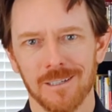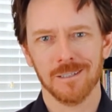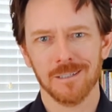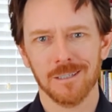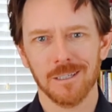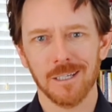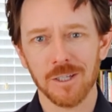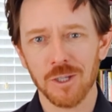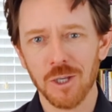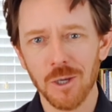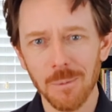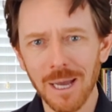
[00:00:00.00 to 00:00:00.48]

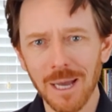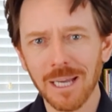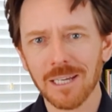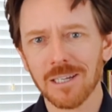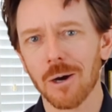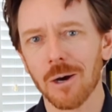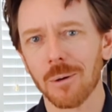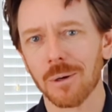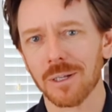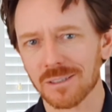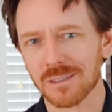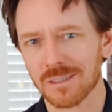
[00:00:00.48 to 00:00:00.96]
You might
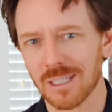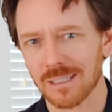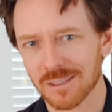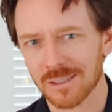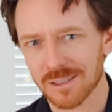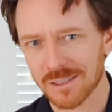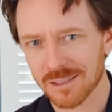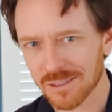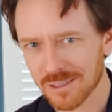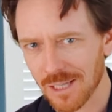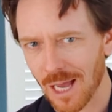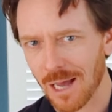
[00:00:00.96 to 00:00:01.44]
notice that
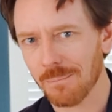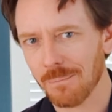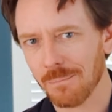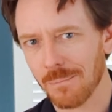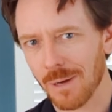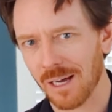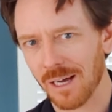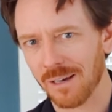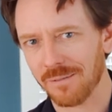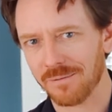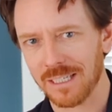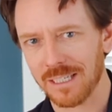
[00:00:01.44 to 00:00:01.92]
some
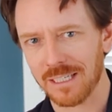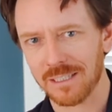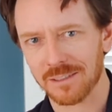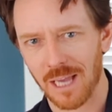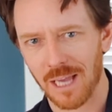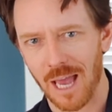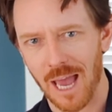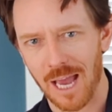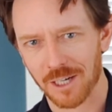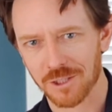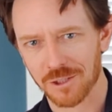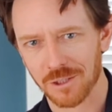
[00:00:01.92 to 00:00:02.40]
of these
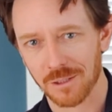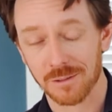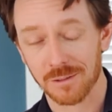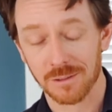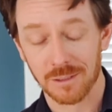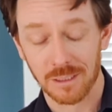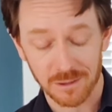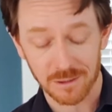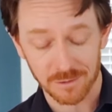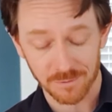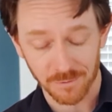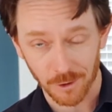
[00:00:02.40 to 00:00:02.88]
actions,
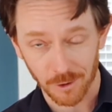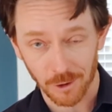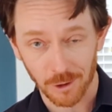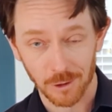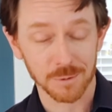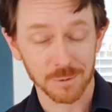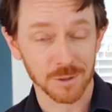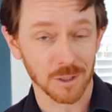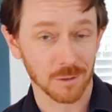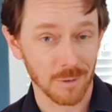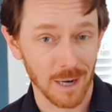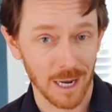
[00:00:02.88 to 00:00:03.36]
these
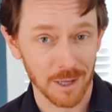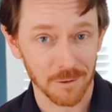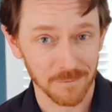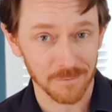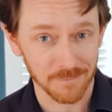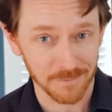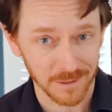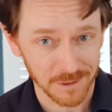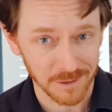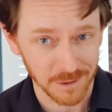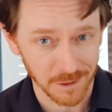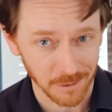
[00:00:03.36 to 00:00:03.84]
verbs, are rather
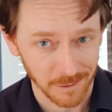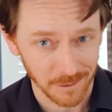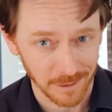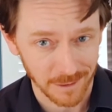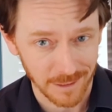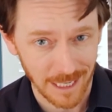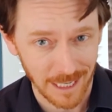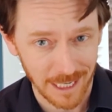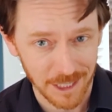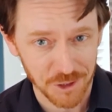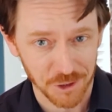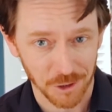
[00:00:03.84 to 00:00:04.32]
physical
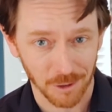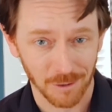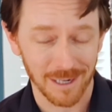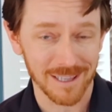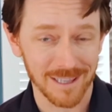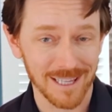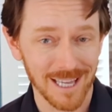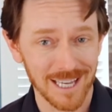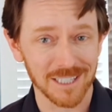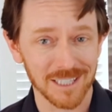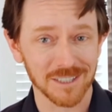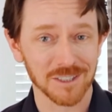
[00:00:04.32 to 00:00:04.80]
in nature,
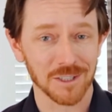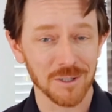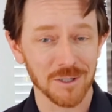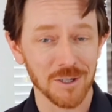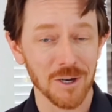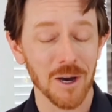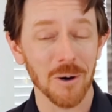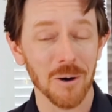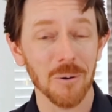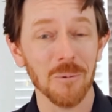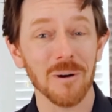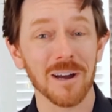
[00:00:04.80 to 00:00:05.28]
and that is
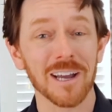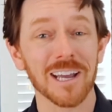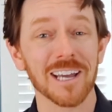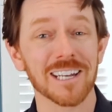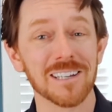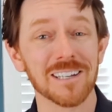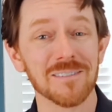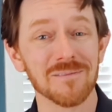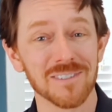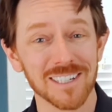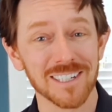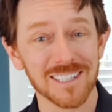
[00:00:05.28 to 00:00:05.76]
in no way
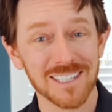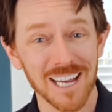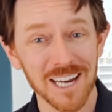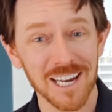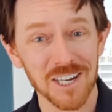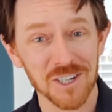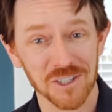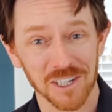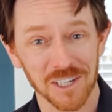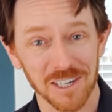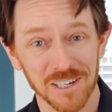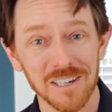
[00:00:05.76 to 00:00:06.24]
an
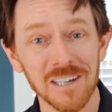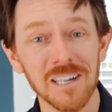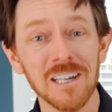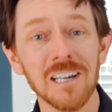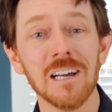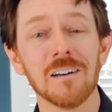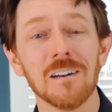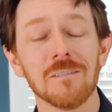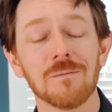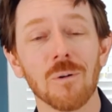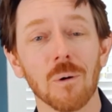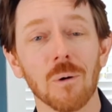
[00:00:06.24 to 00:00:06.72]
invitation
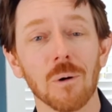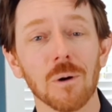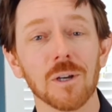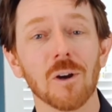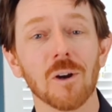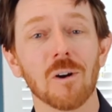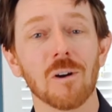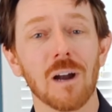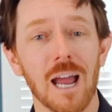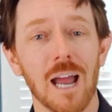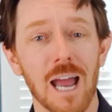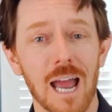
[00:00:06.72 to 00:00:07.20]
for
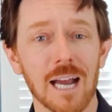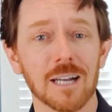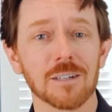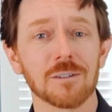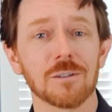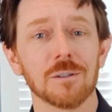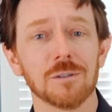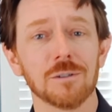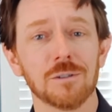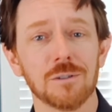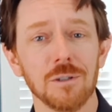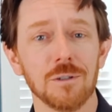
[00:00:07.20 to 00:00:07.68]
your
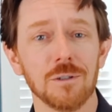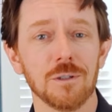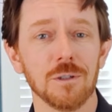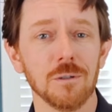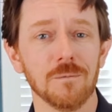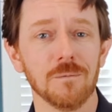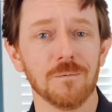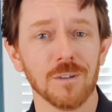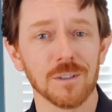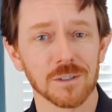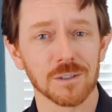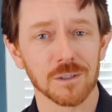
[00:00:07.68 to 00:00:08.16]
actors to
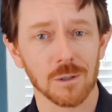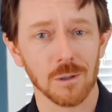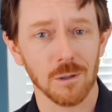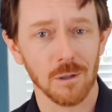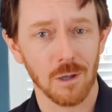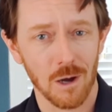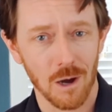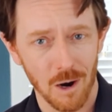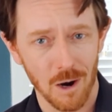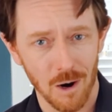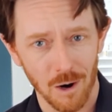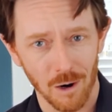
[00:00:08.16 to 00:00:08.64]
do physical
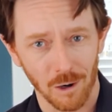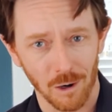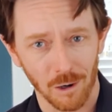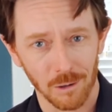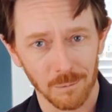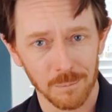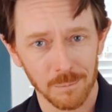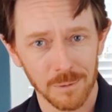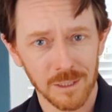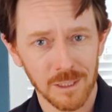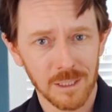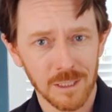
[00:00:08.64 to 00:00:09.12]

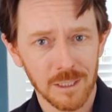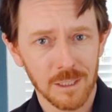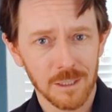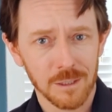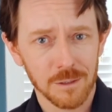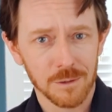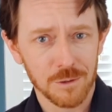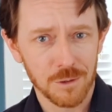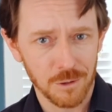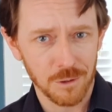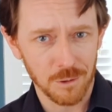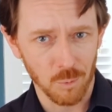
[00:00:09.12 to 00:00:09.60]
harm
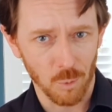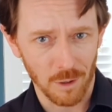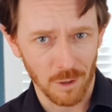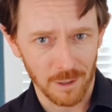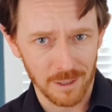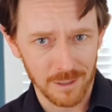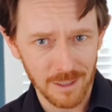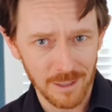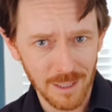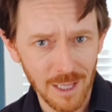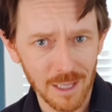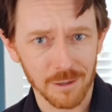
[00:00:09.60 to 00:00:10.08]
to one
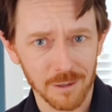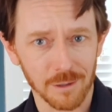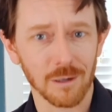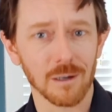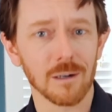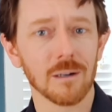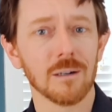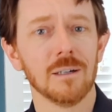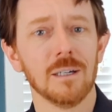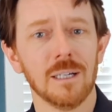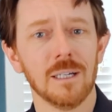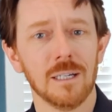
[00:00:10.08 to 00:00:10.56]
another.